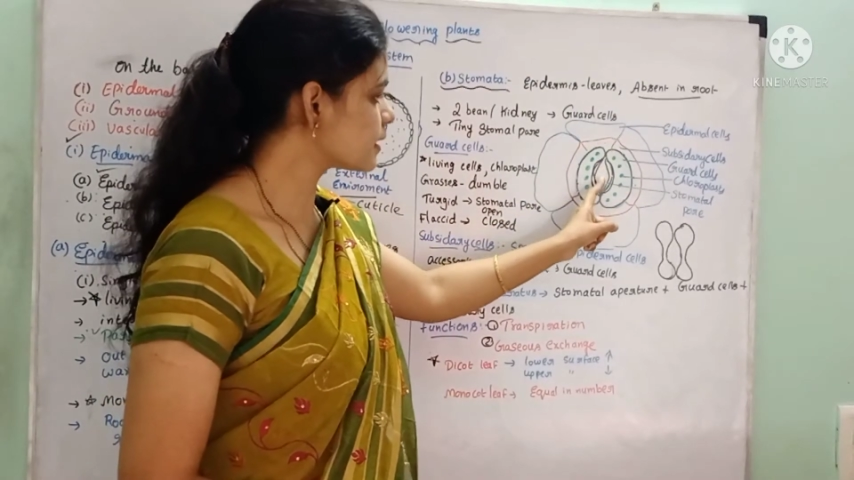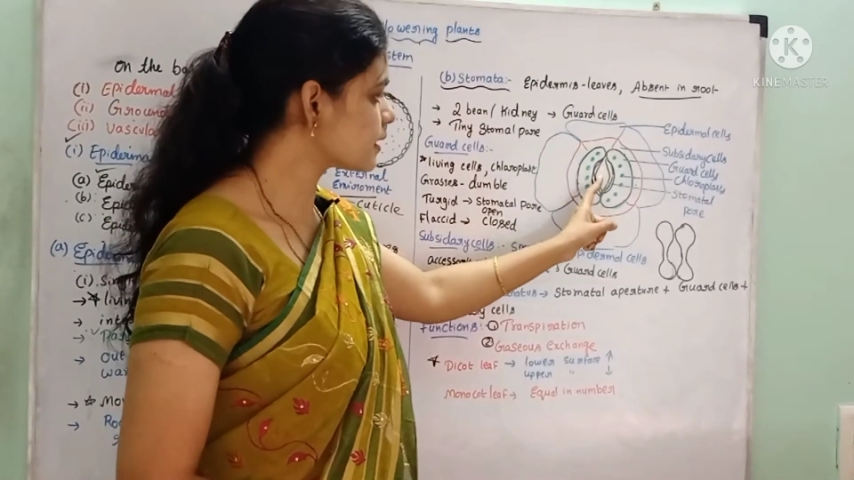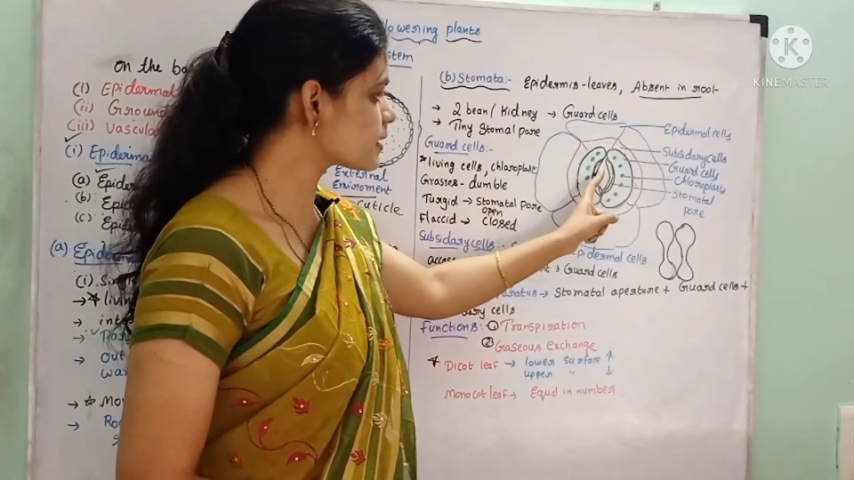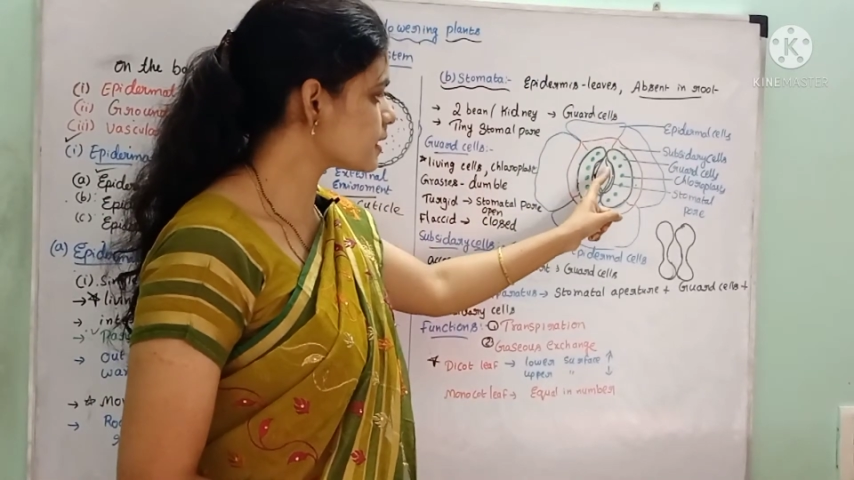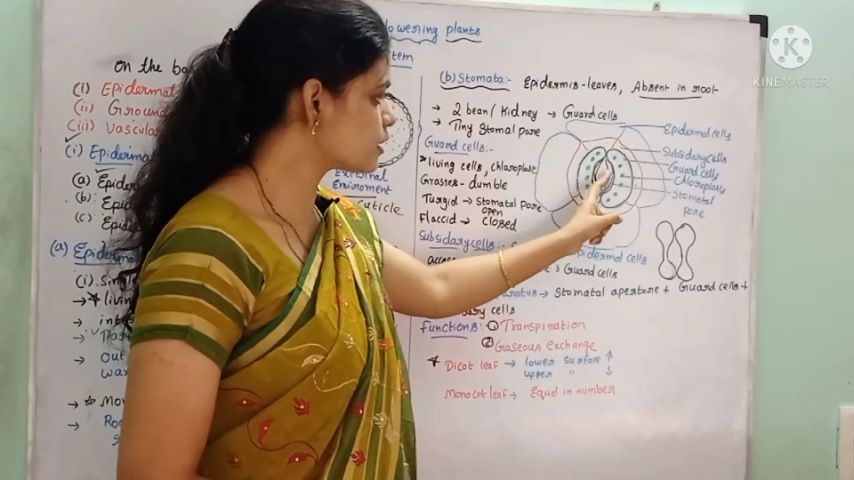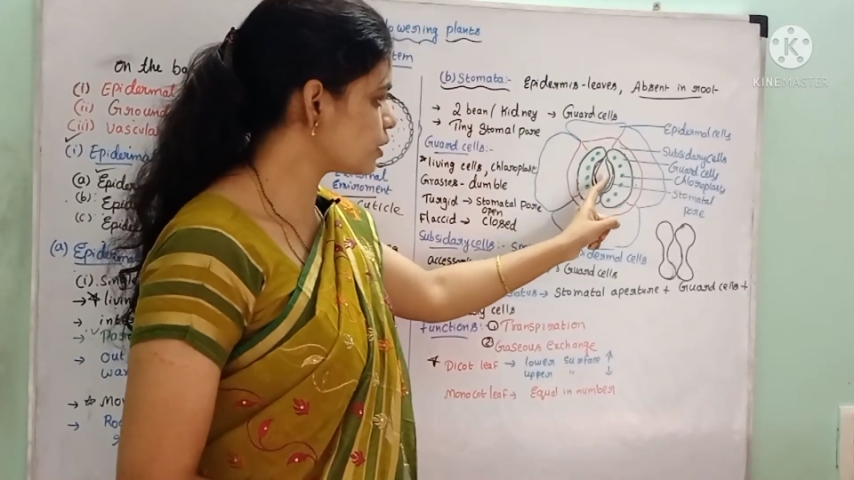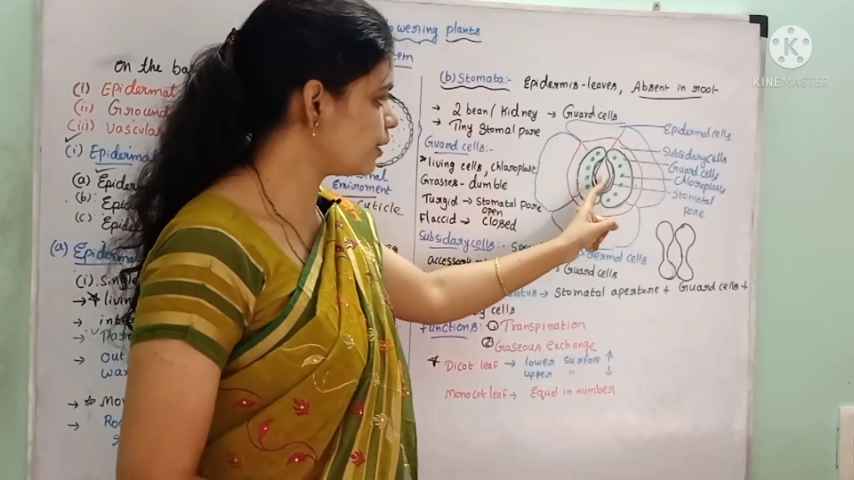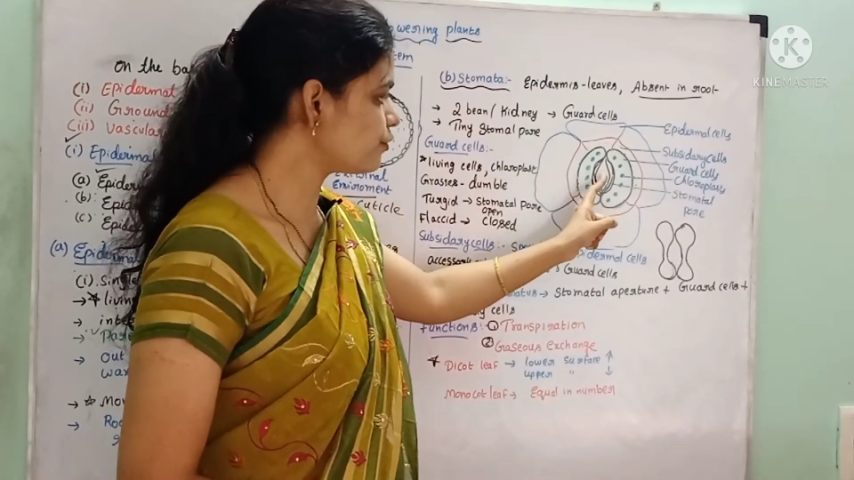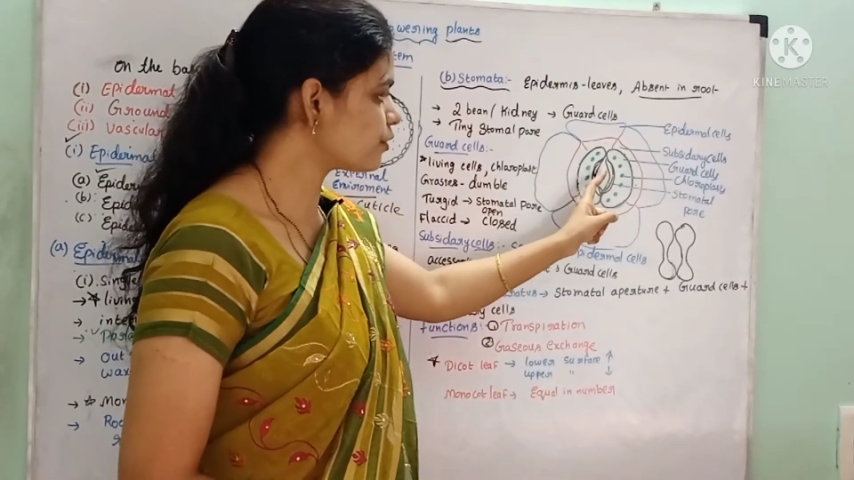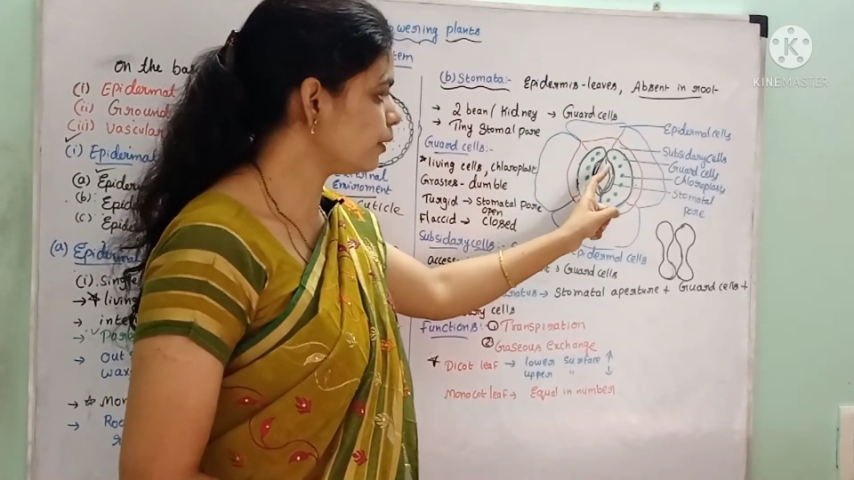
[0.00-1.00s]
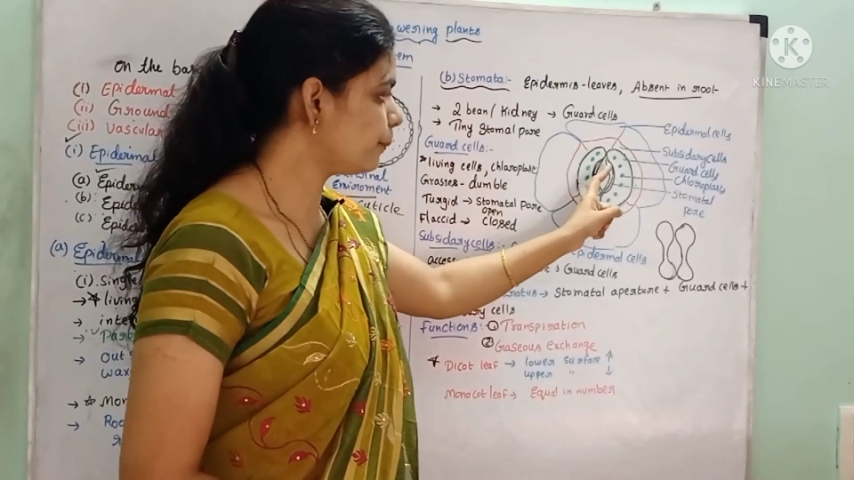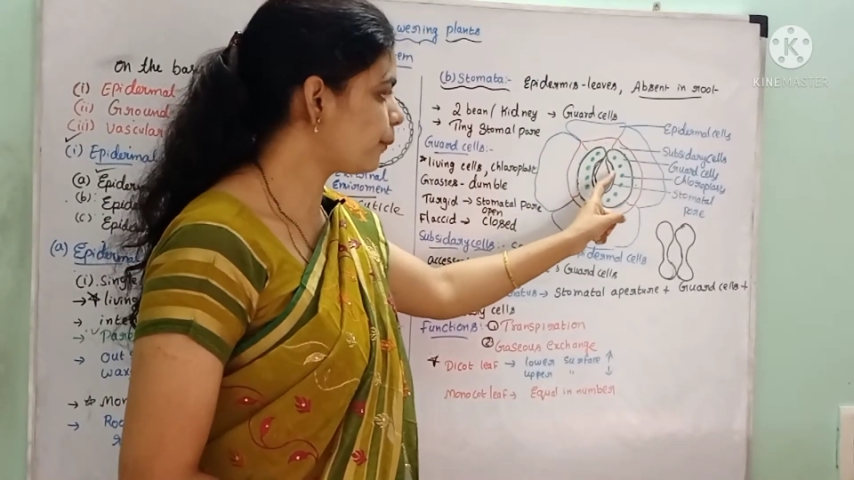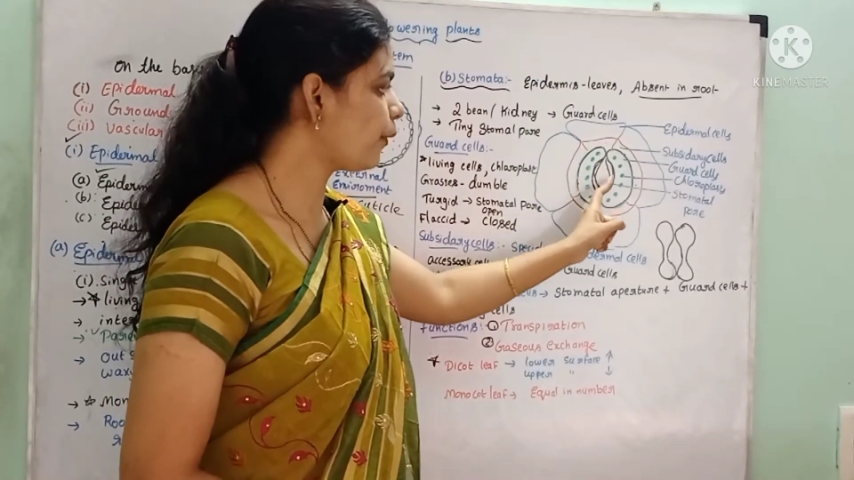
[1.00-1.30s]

there is a central